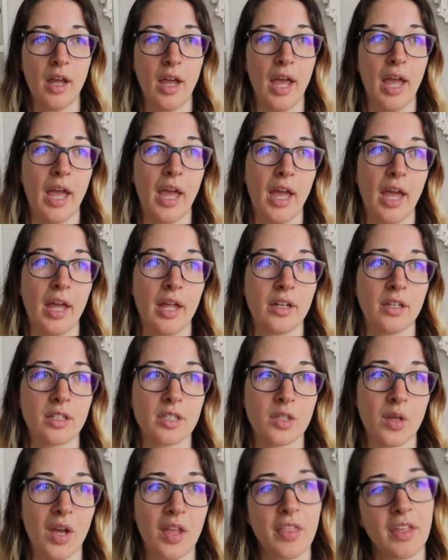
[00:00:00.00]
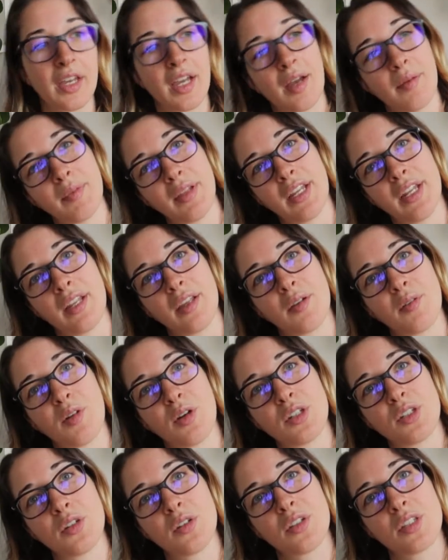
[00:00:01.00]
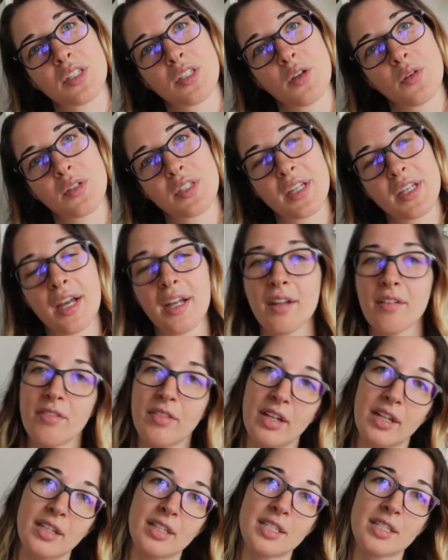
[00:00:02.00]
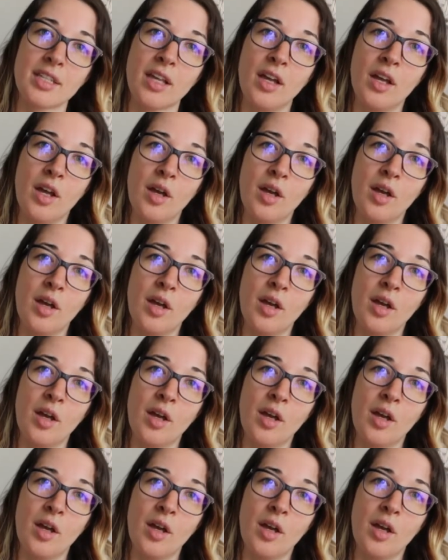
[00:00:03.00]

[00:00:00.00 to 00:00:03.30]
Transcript: And so I think I'm leaning more towards those kind of knits,